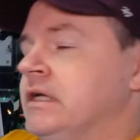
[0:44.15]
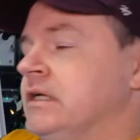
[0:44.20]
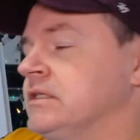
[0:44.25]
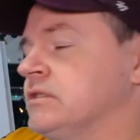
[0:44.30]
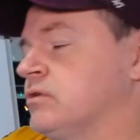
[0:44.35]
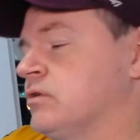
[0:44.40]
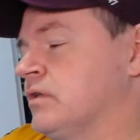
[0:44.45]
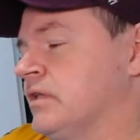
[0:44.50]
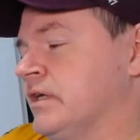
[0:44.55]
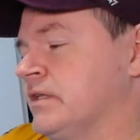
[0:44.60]

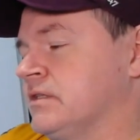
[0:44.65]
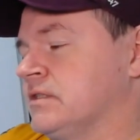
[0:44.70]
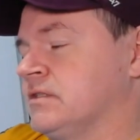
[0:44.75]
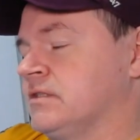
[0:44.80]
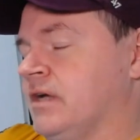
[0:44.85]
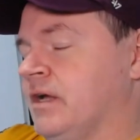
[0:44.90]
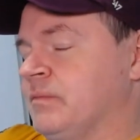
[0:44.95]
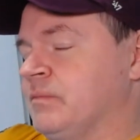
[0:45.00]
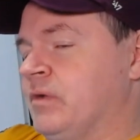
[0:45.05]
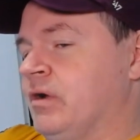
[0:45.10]
Sort of like the
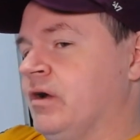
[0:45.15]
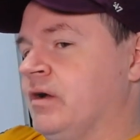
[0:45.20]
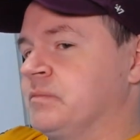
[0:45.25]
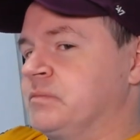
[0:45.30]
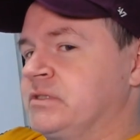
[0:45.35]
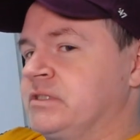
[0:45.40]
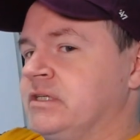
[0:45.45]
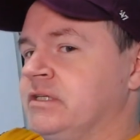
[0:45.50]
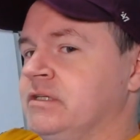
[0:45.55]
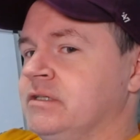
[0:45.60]
time
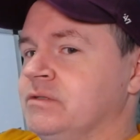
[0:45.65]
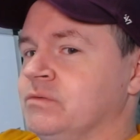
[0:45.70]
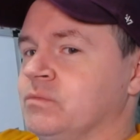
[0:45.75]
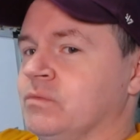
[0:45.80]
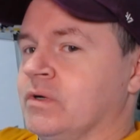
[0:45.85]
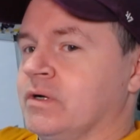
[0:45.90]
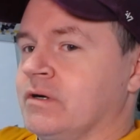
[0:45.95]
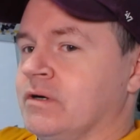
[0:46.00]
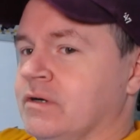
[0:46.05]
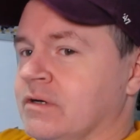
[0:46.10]
cop scene
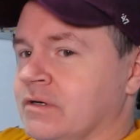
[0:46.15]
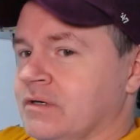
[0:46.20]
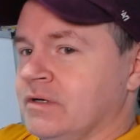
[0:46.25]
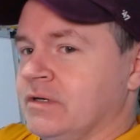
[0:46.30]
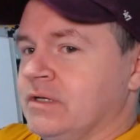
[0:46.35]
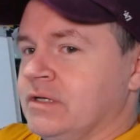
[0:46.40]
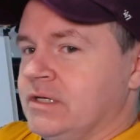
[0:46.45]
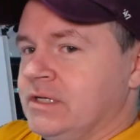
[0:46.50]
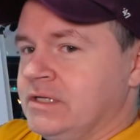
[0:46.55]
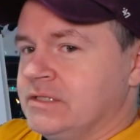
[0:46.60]
where
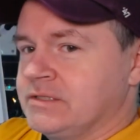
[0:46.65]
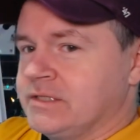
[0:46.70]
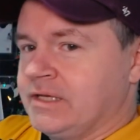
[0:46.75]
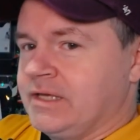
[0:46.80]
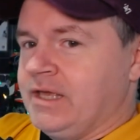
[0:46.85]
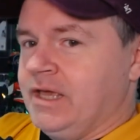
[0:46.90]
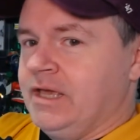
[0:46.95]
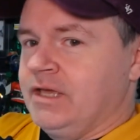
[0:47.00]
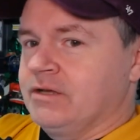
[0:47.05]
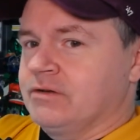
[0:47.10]
he's
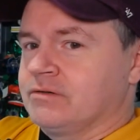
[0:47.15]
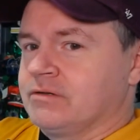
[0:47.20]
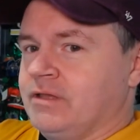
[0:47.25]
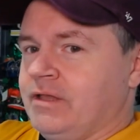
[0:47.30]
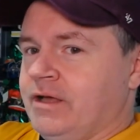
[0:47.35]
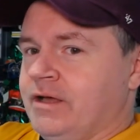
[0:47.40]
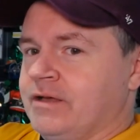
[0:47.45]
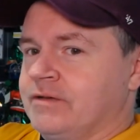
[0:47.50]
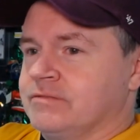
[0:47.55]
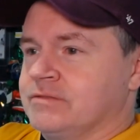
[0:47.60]
like, hey, you're alive.